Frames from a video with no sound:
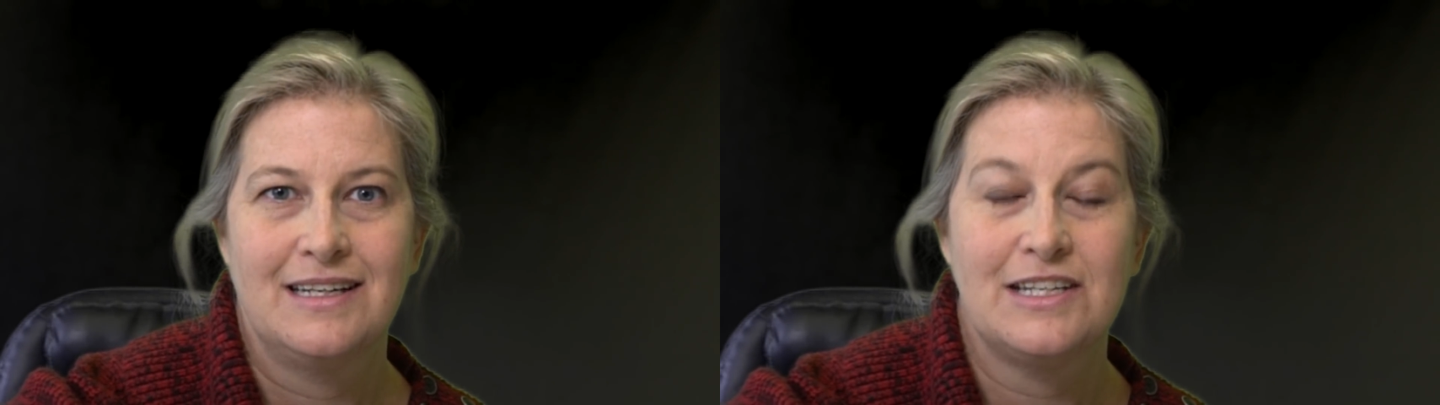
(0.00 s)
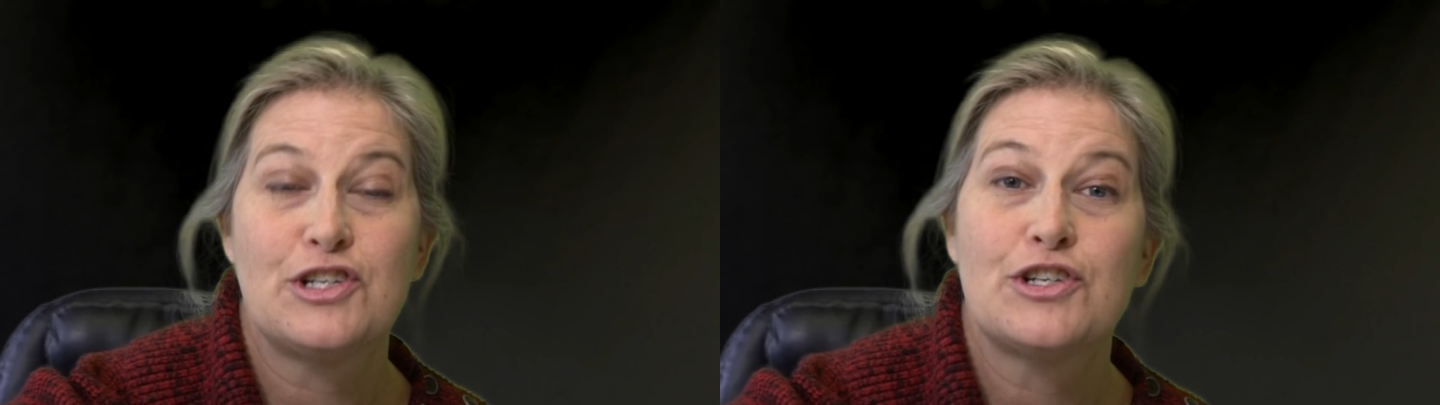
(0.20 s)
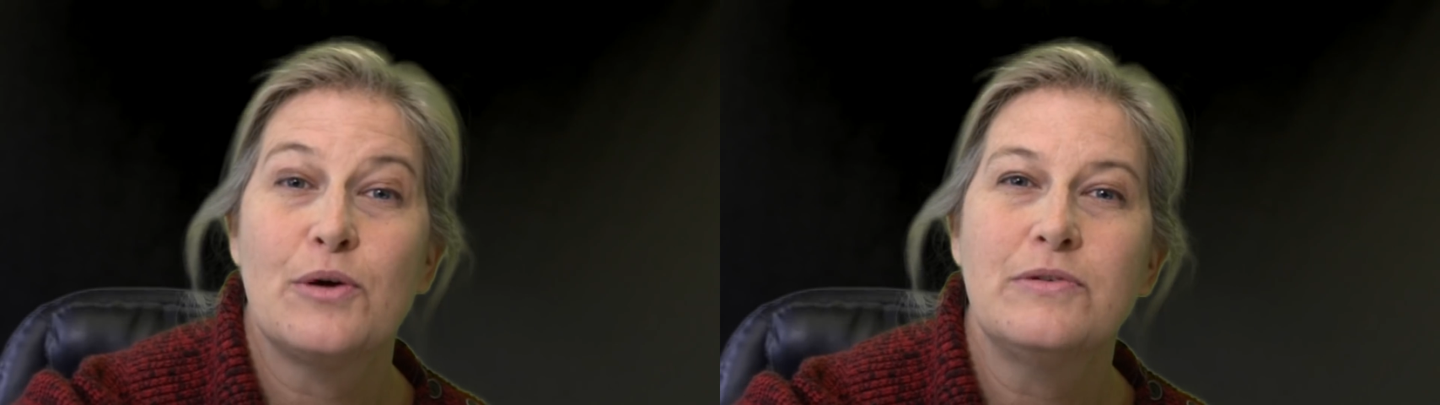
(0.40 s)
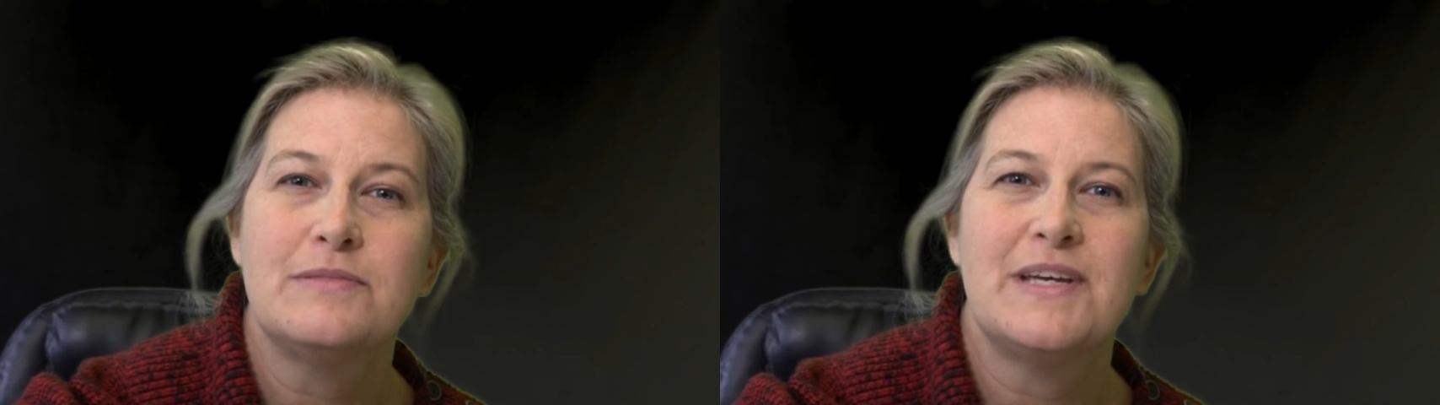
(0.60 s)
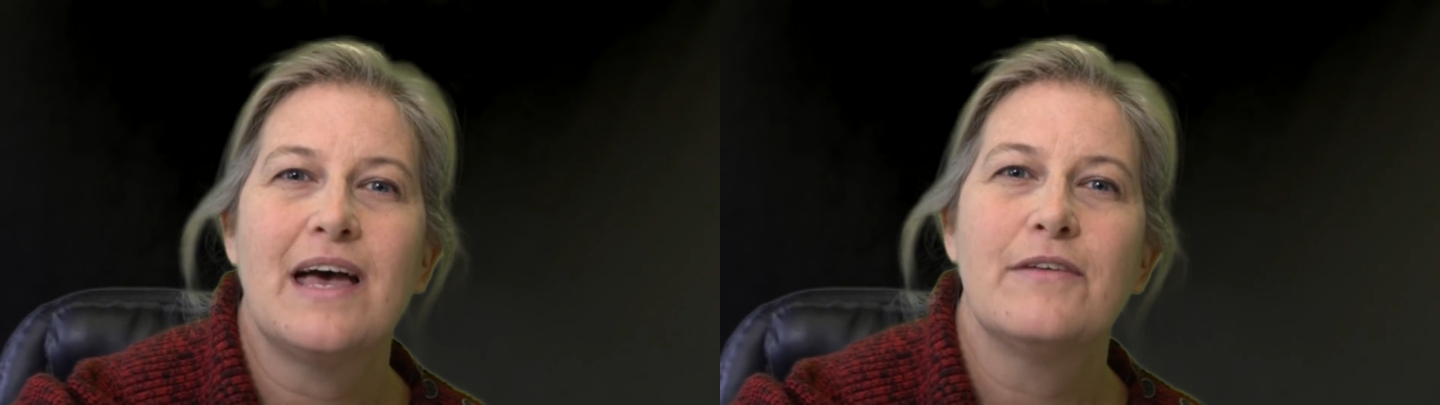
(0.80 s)
It shows
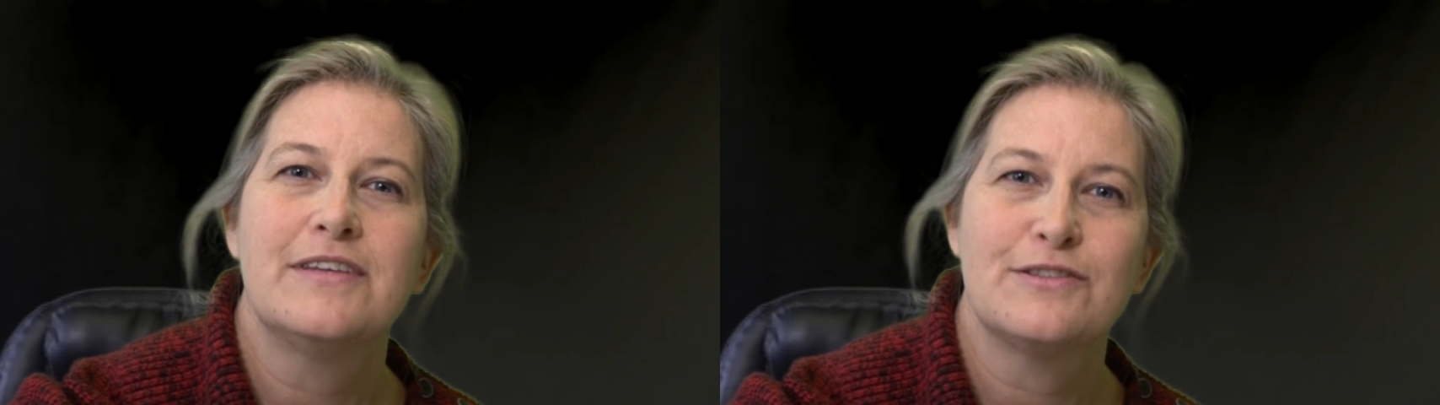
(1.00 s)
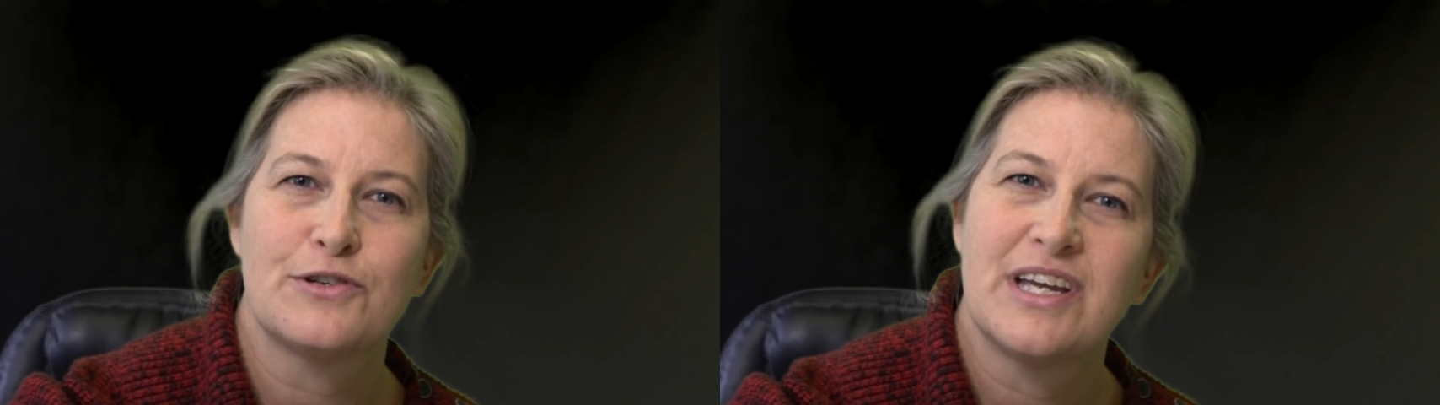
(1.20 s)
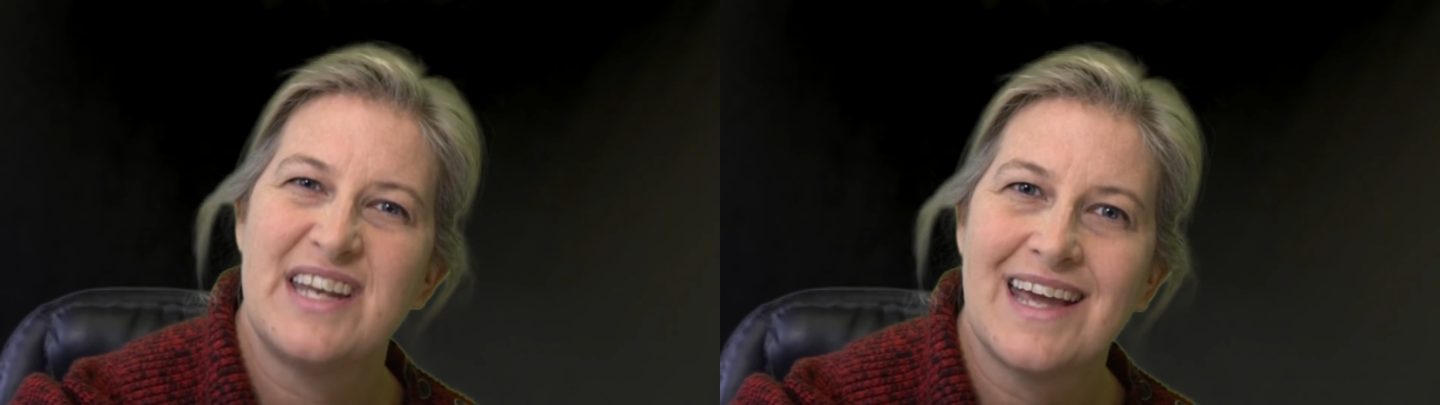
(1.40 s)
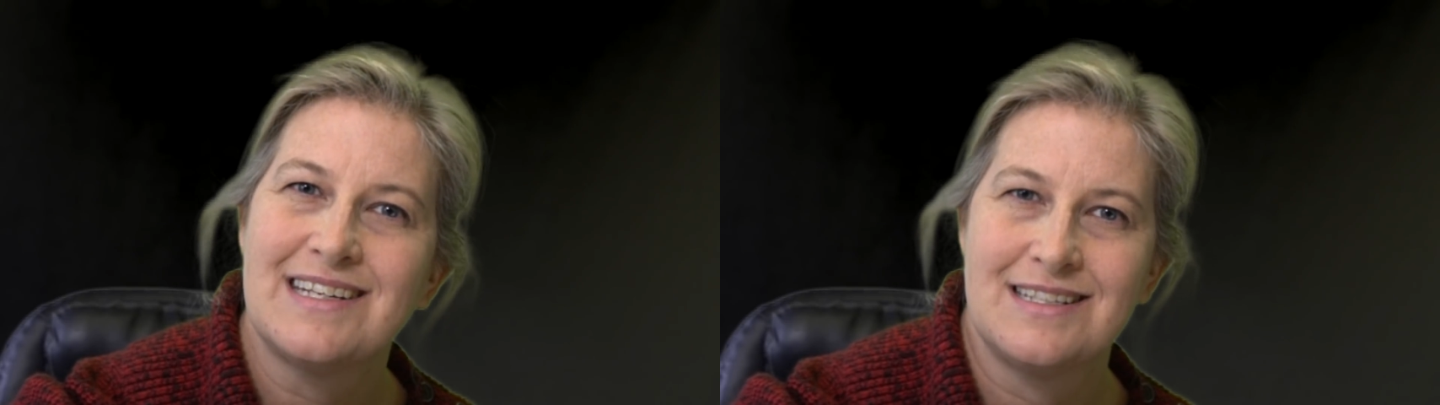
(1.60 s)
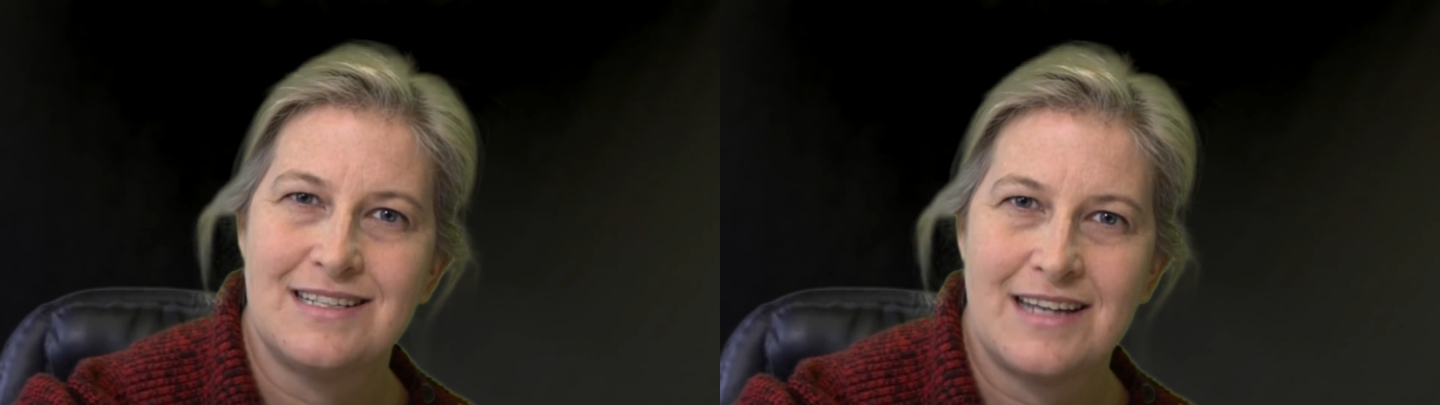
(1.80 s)
me how things are
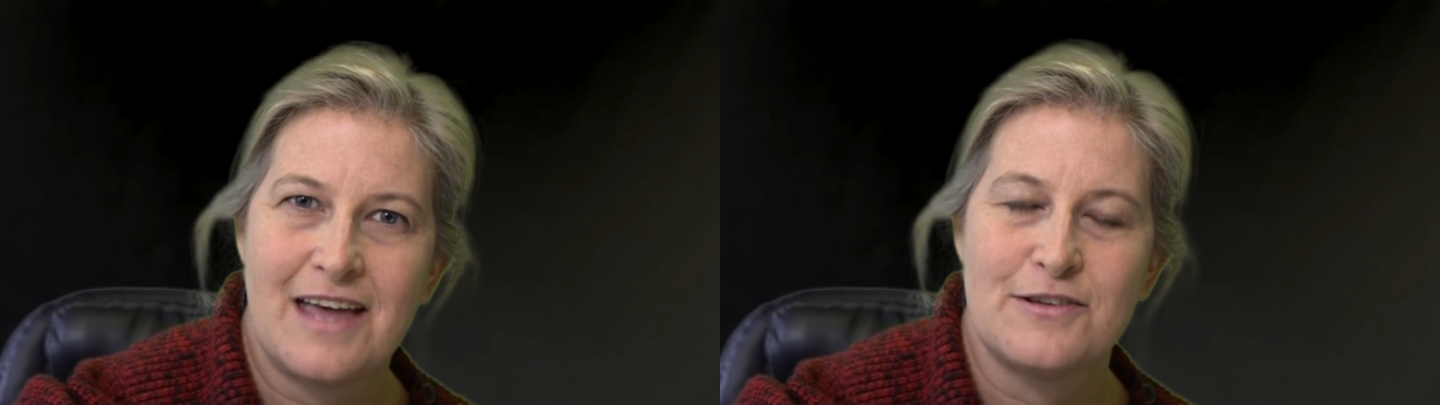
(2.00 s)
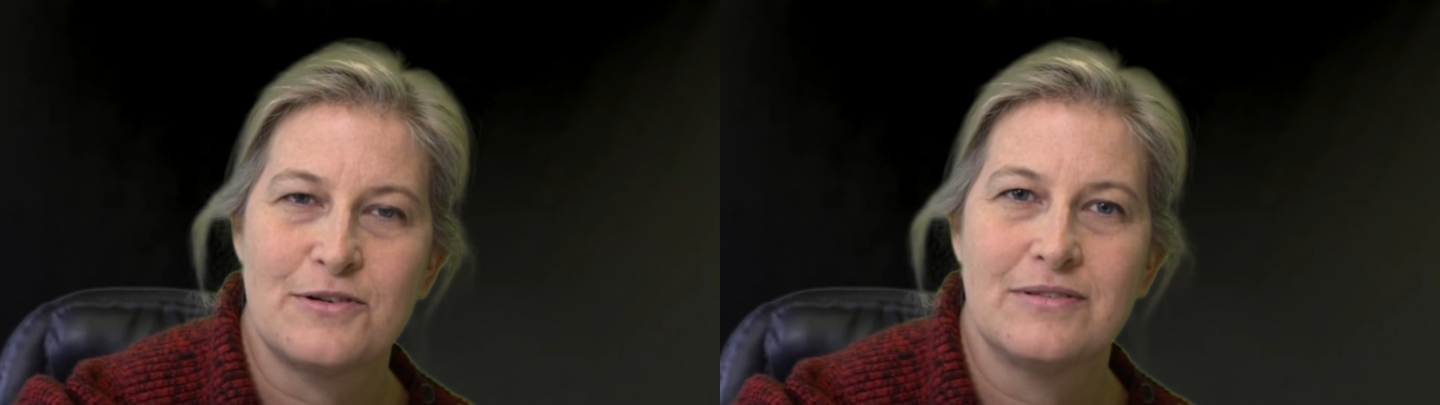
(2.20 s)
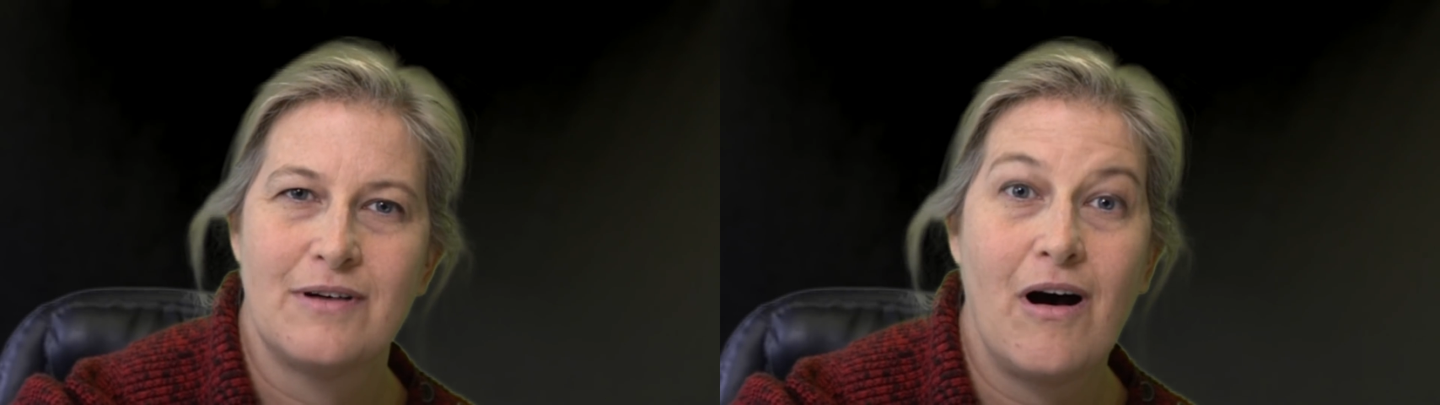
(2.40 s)
connected together